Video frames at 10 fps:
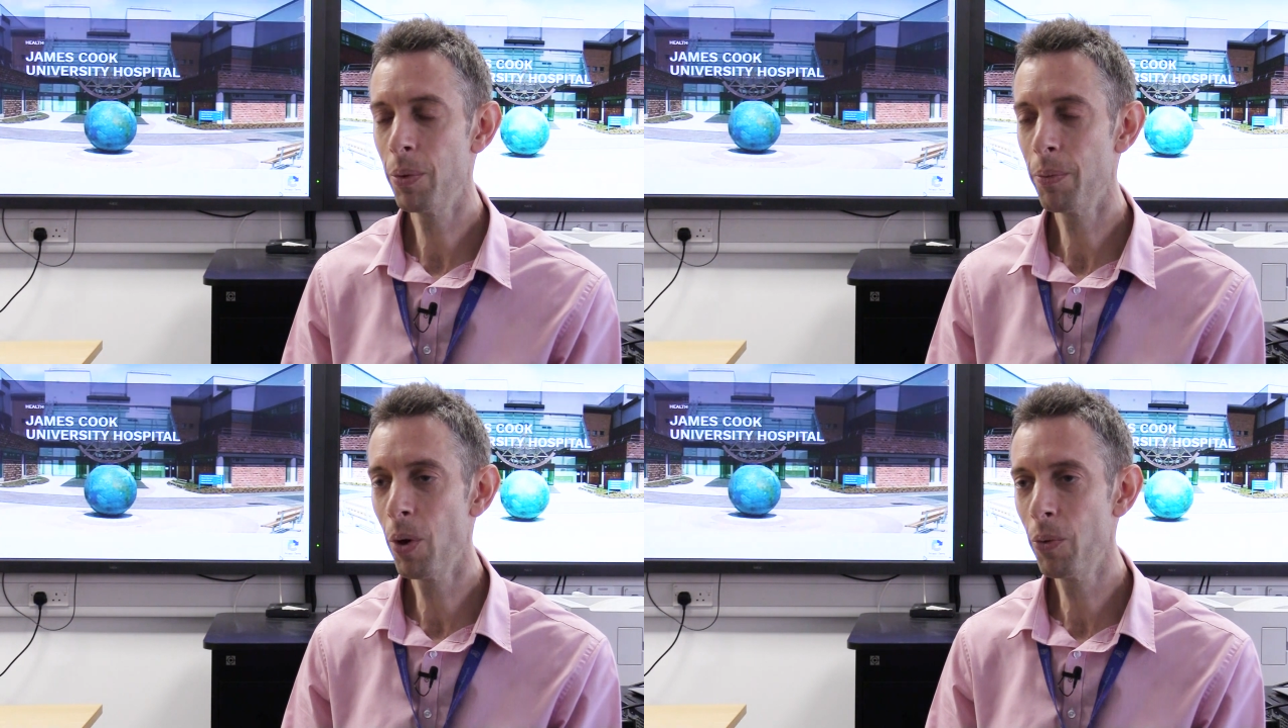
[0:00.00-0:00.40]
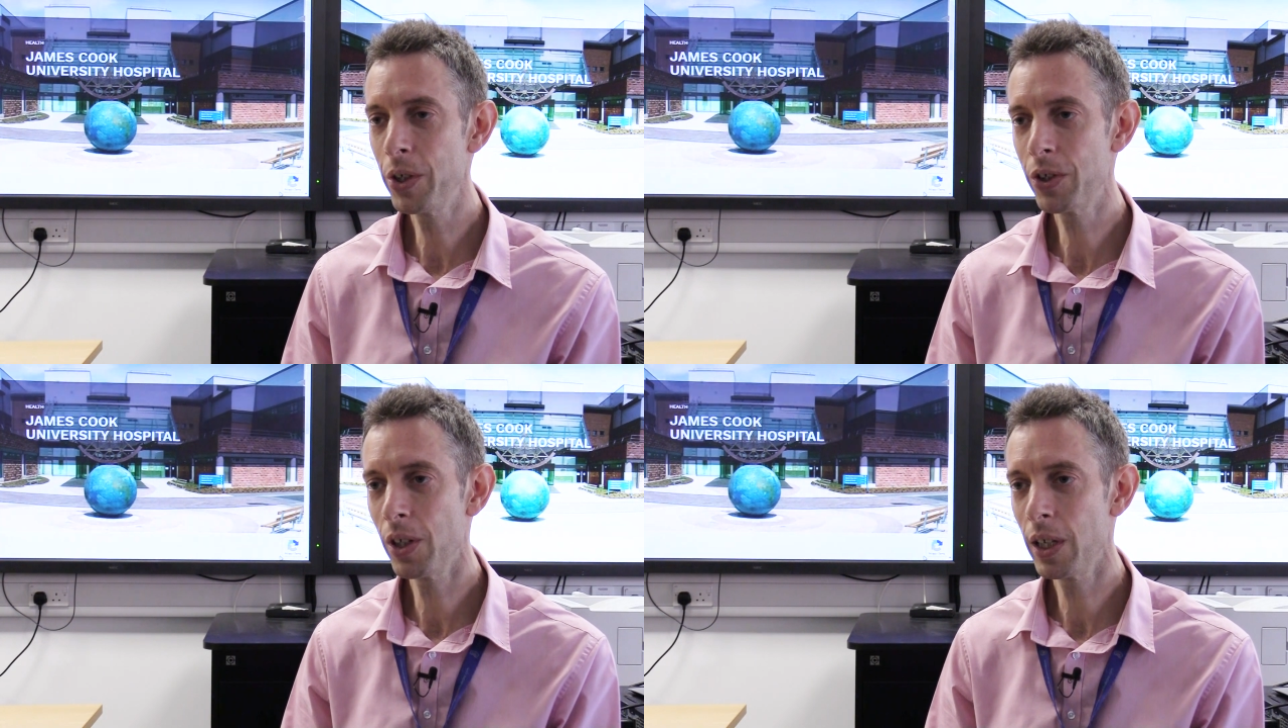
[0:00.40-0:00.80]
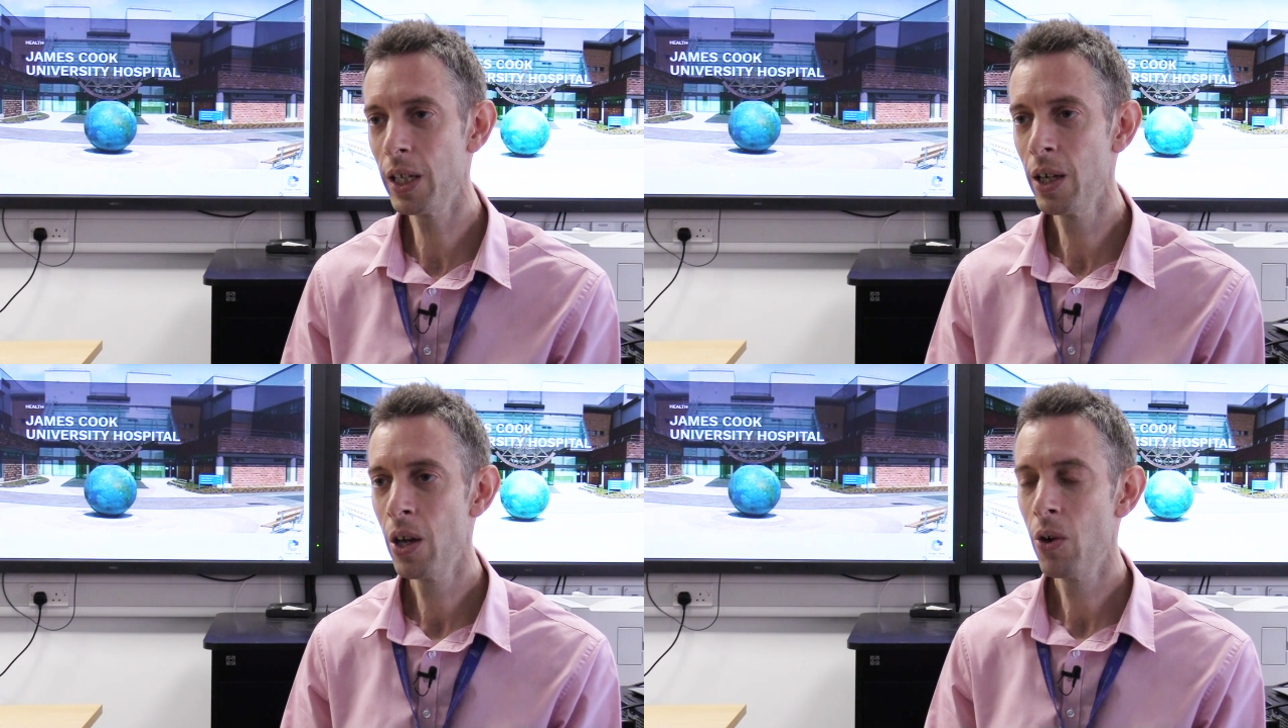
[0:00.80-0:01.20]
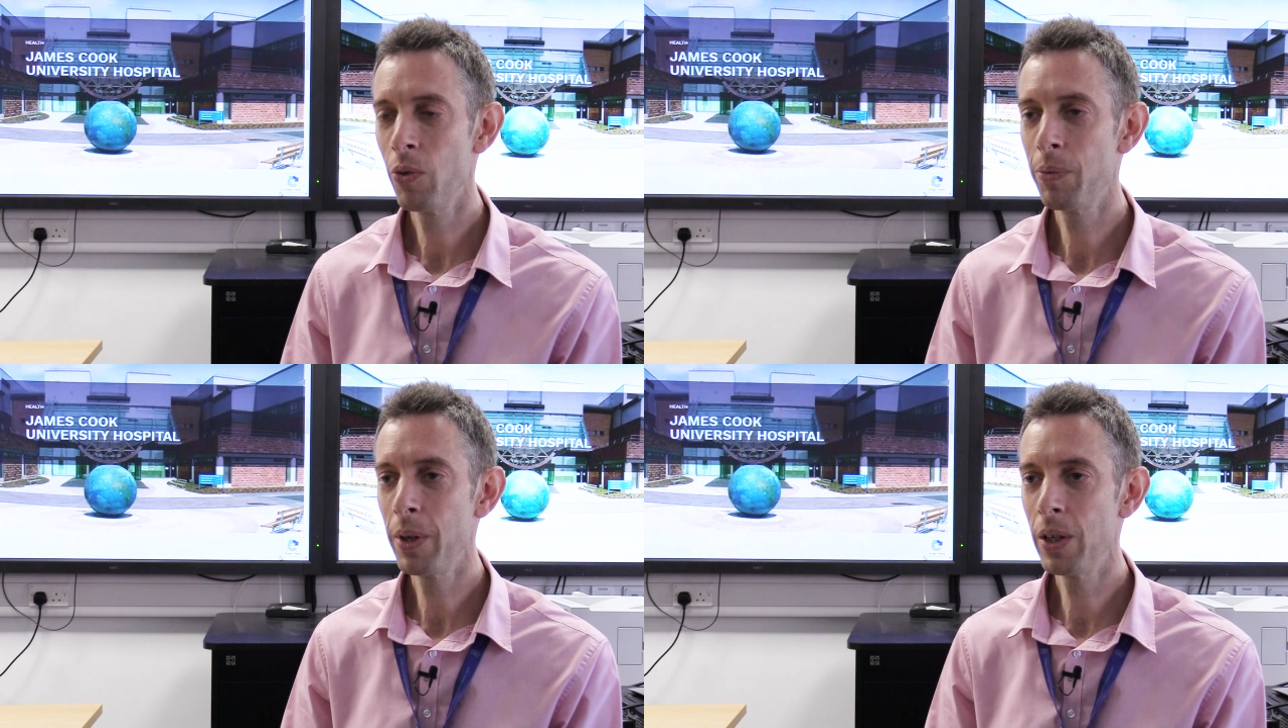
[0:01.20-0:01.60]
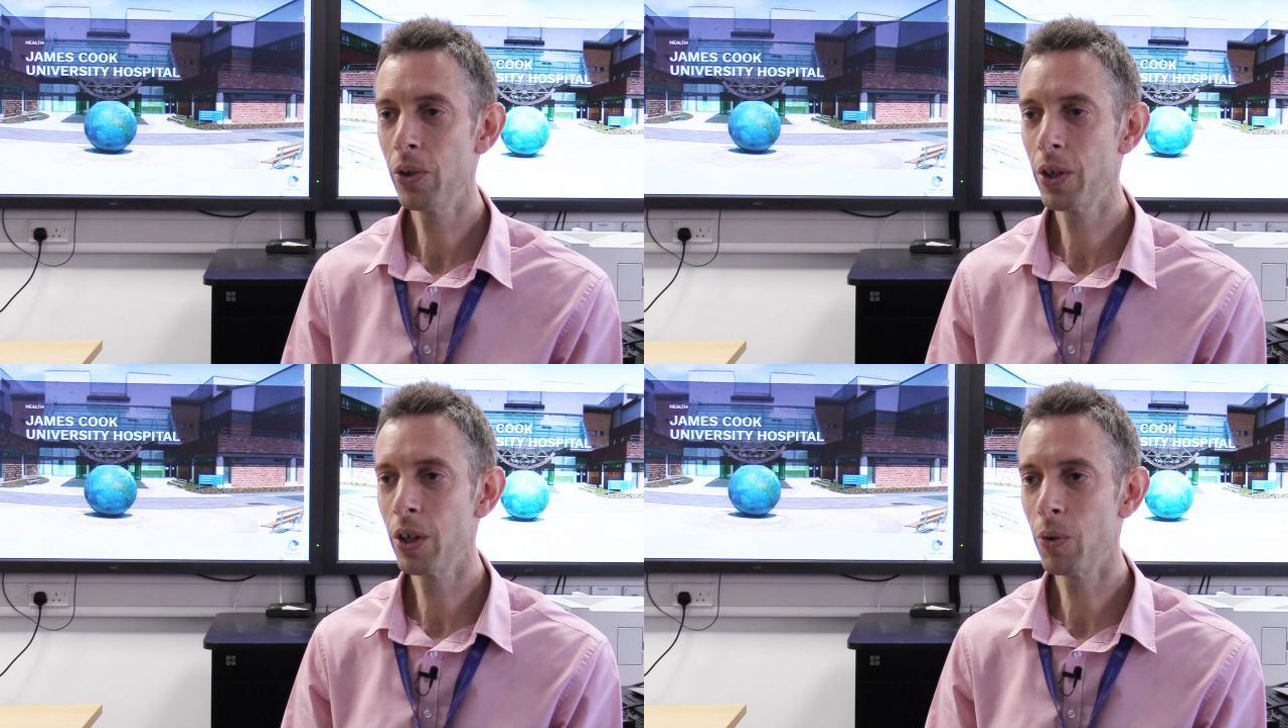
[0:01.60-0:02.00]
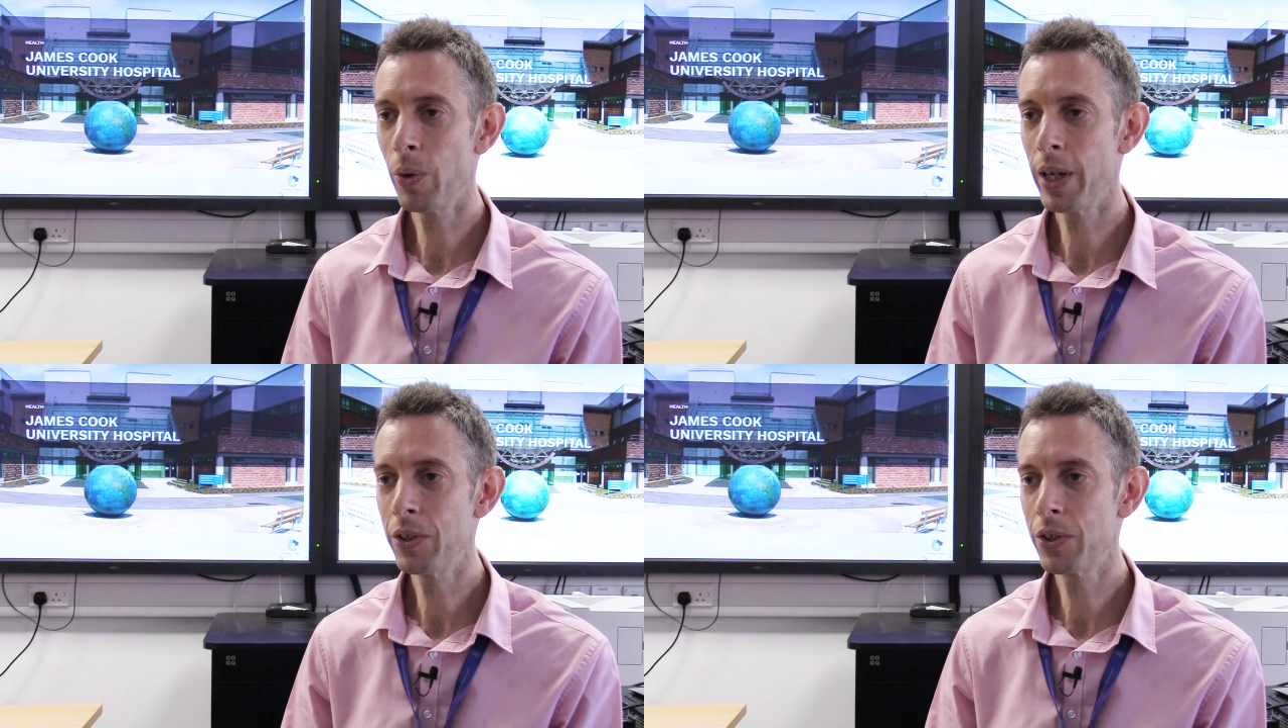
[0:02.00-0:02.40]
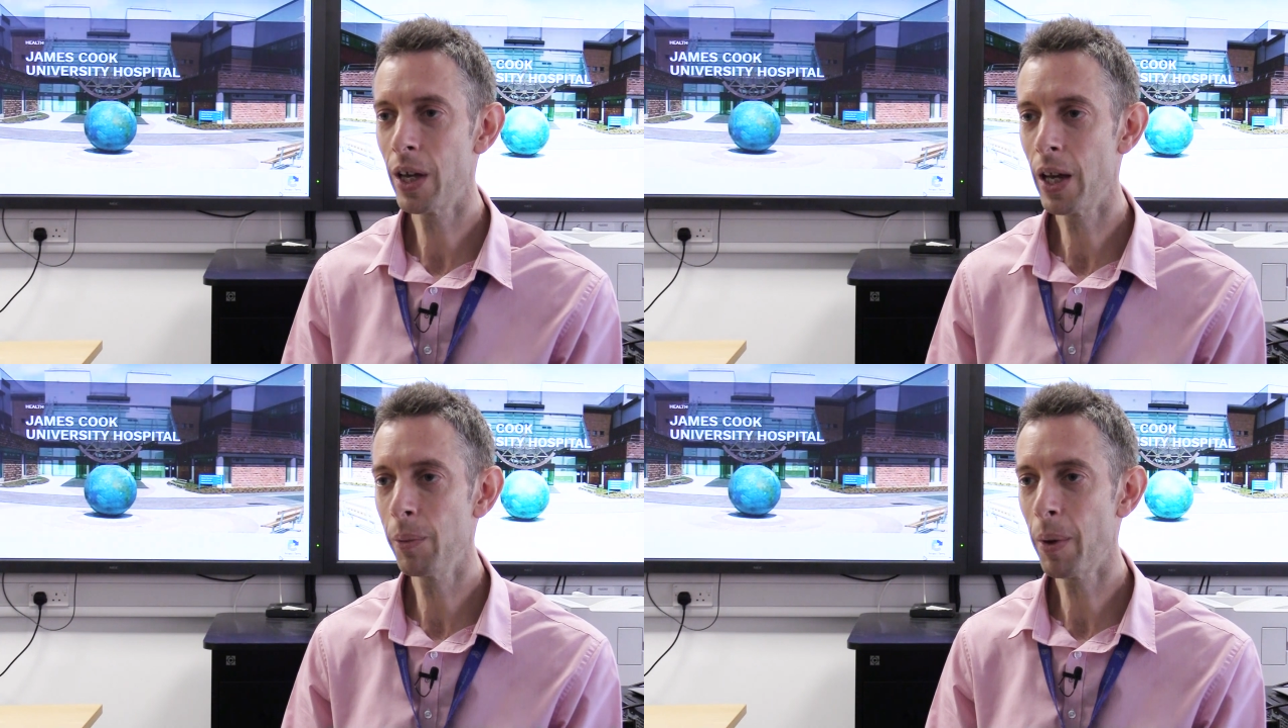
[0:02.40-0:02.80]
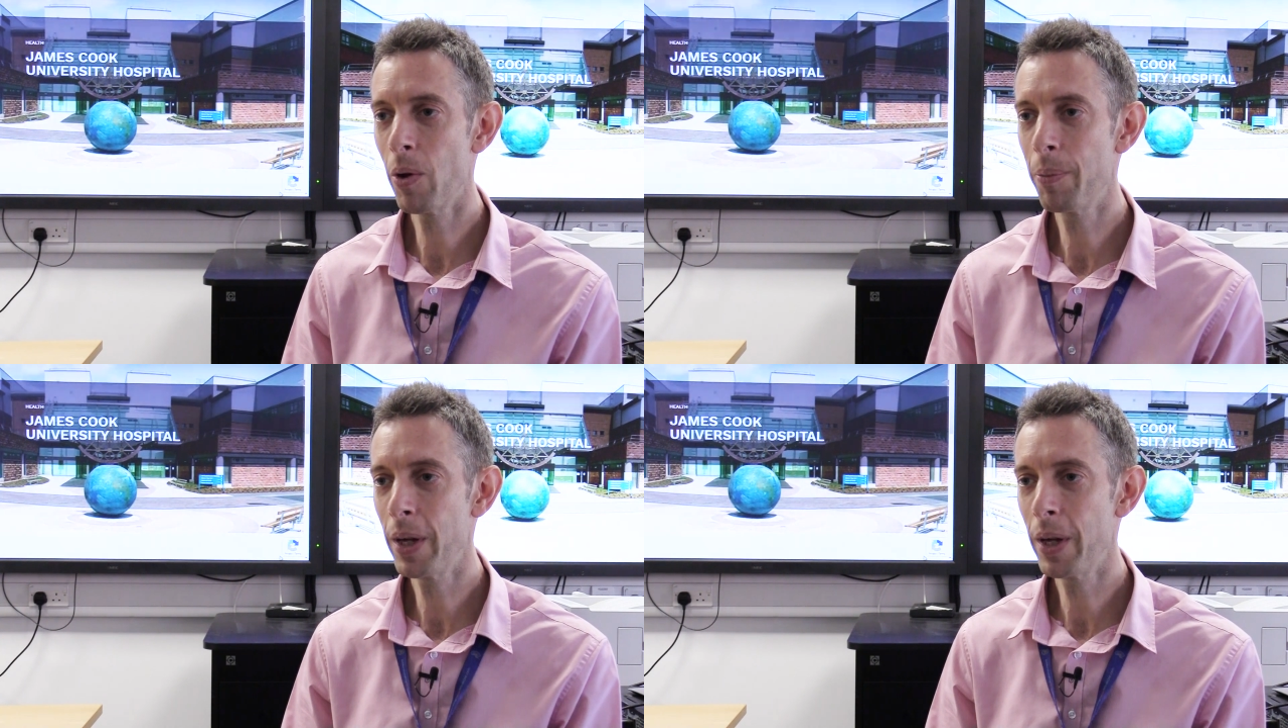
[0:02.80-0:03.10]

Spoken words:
but more recently we've been looking at ways to help our